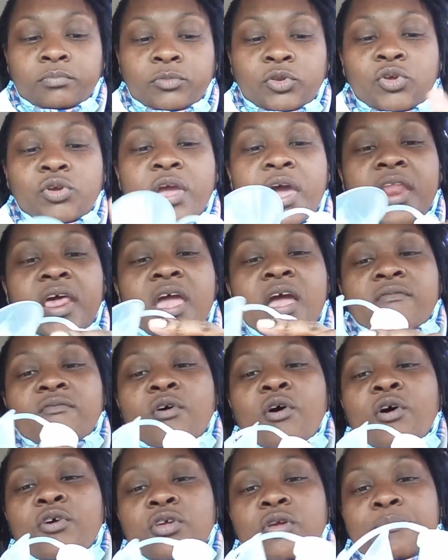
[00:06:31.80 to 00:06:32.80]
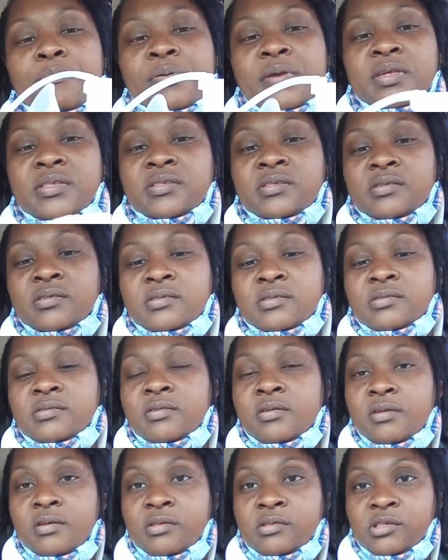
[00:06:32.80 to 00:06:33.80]
You got to have all your
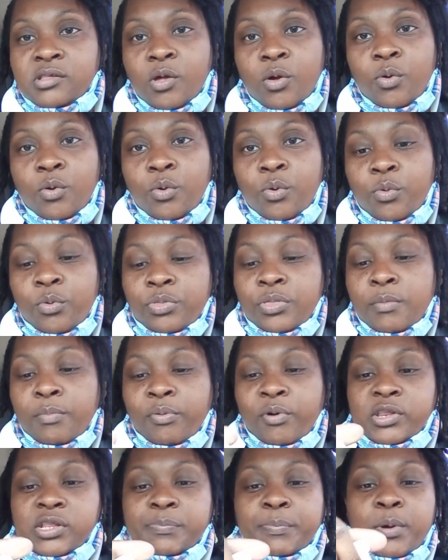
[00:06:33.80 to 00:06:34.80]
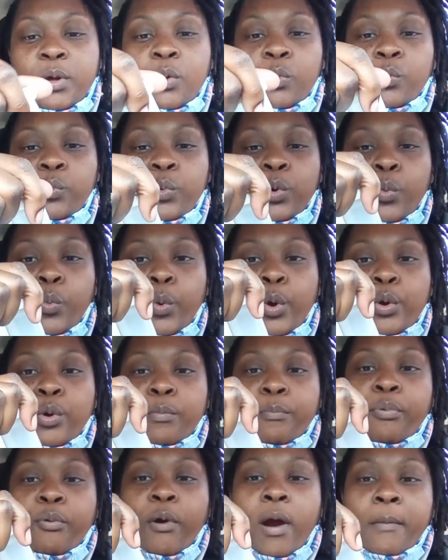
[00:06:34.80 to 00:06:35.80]
pieces so the breast pump will work
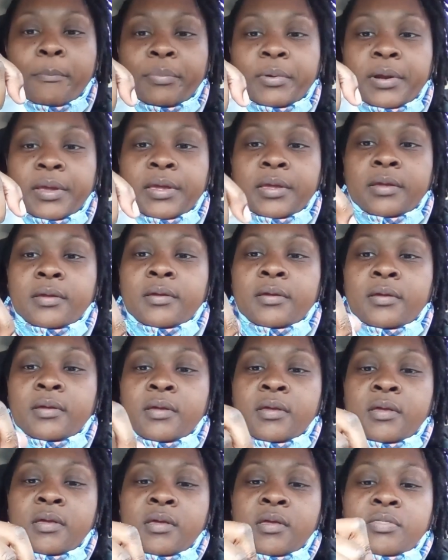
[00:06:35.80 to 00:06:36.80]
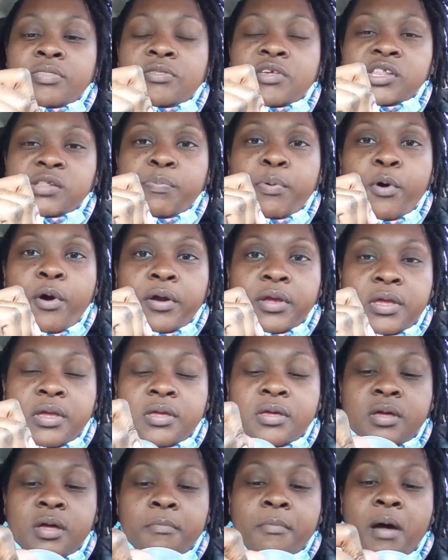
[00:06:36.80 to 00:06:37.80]
properly. This part can
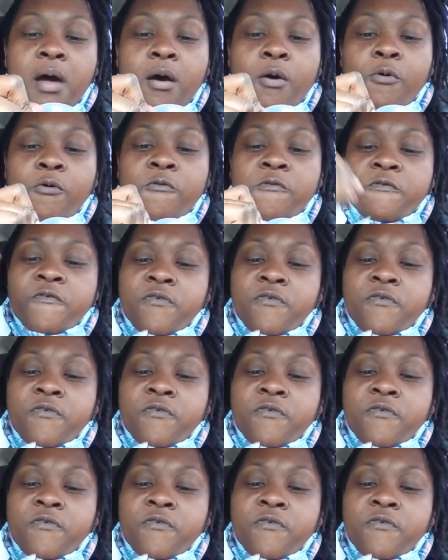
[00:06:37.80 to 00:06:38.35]
come off,